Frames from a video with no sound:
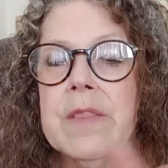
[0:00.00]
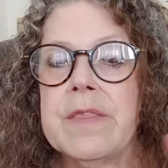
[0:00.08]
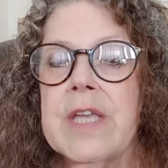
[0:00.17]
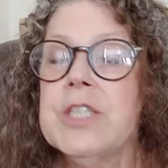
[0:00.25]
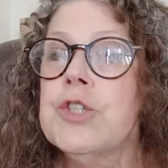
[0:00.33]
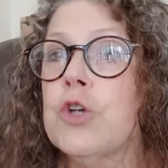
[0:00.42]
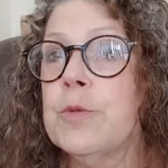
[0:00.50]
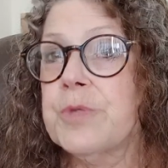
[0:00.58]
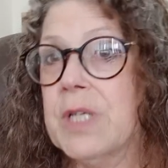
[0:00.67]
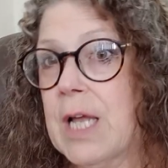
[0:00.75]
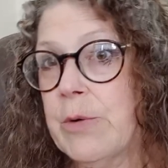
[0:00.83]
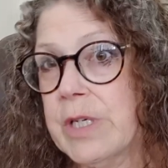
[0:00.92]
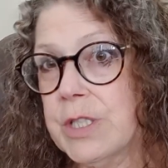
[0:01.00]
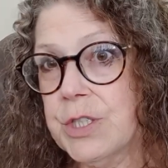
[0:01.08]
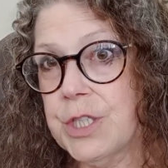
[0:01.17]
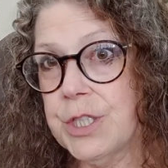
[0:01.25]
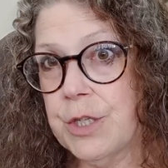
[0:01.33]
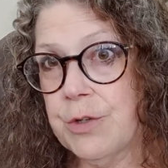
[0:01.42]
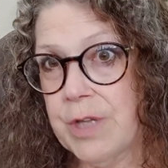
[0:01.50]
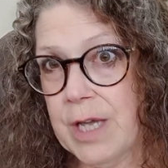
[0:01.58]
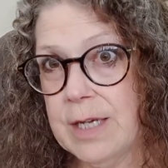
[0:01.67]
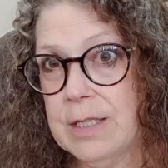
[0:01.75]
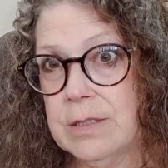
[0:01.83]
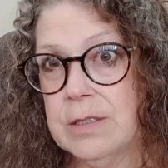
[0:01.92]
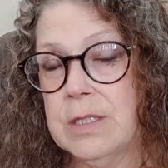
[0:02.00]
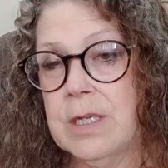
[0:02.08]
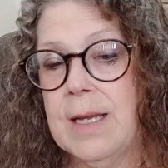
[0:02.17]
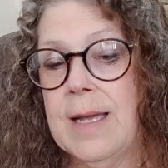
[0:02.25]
They stopped allowing us to do that